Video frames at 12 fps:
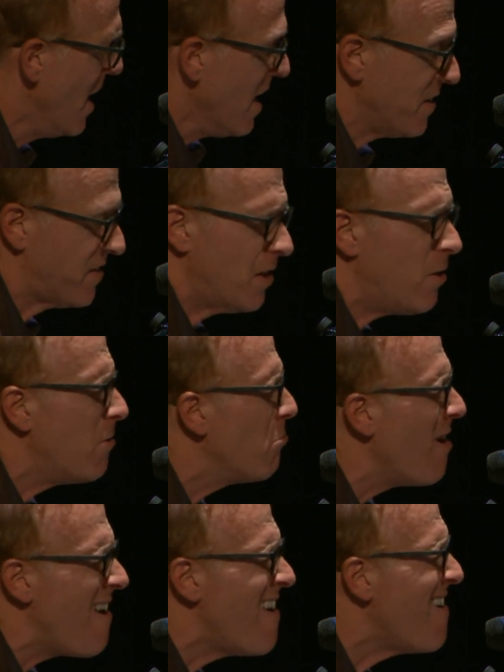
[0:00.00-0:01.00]
it's so
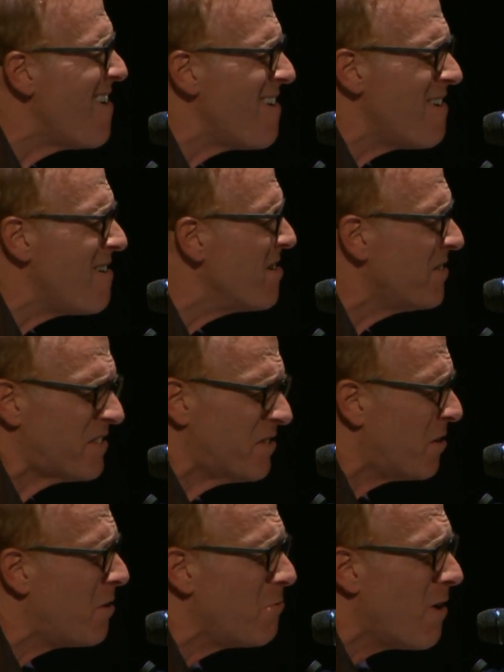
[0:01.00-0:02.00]
wrong,
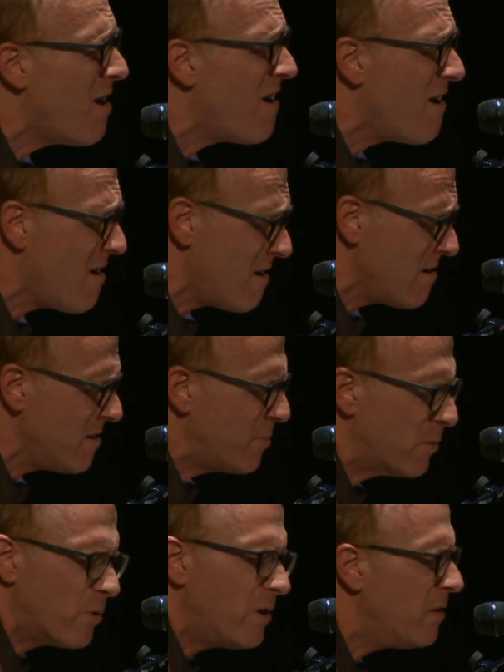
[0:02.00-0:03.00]
so wrong, but
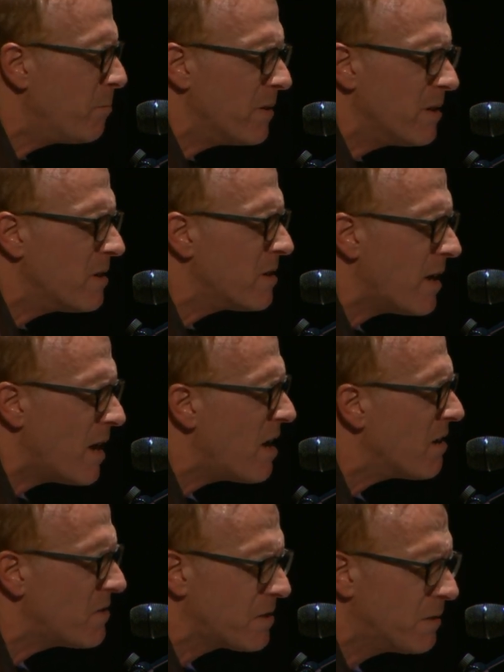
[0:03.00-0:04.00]
we've been
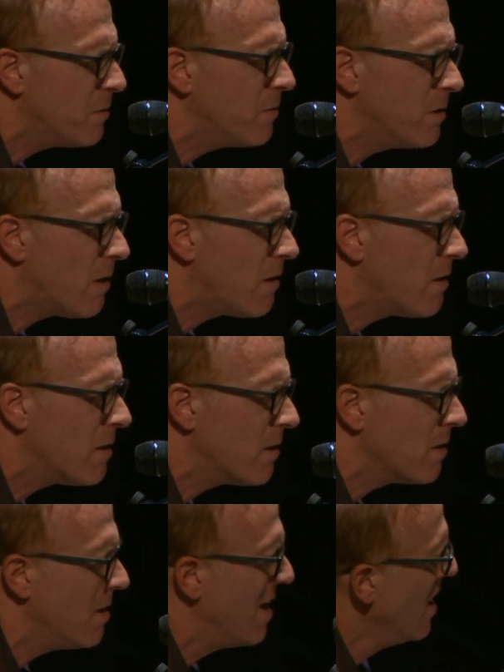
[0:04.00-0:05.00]
down too
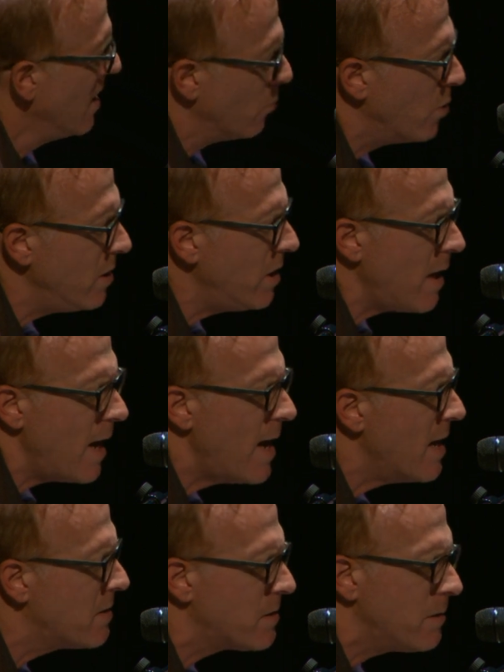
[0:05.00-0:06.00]
long. We
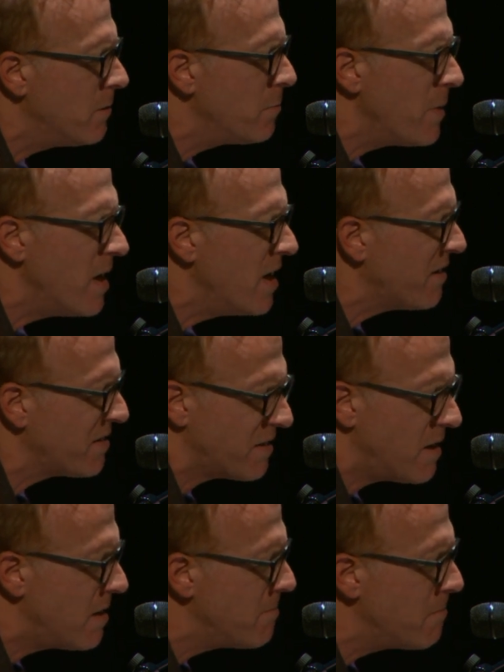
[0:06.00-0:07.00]
had to make
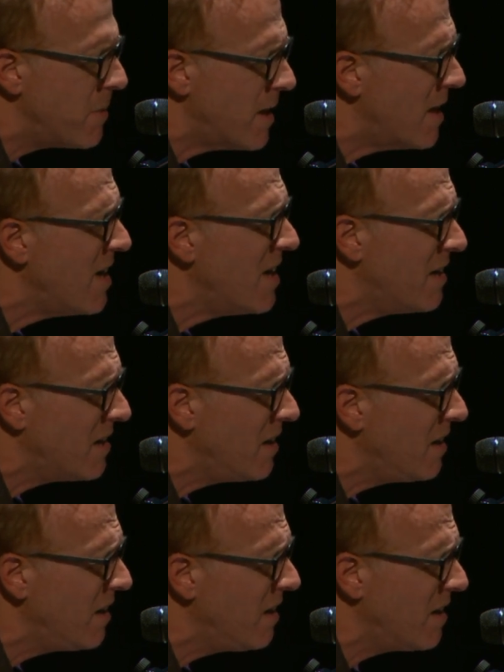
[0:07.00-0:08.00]

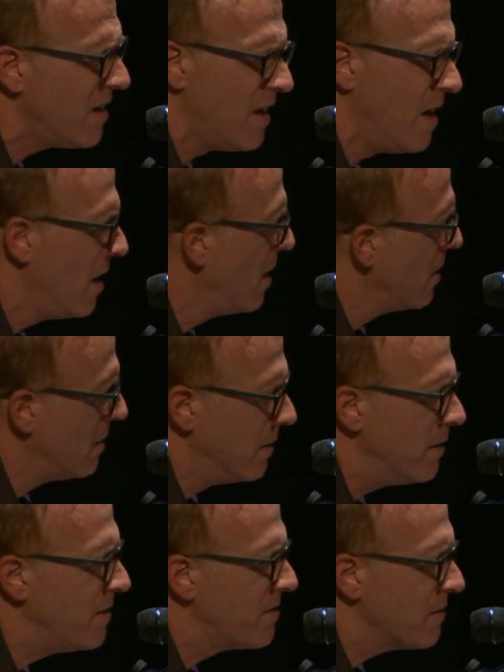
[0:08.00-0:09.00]
somebody
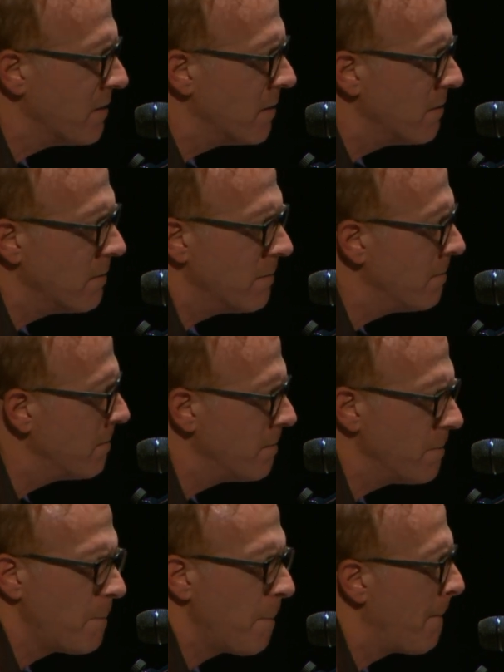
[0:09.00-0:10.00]

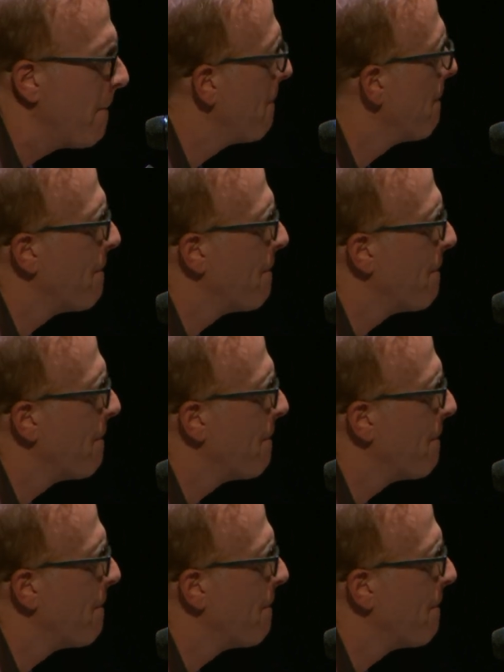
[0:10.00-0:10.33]
listen.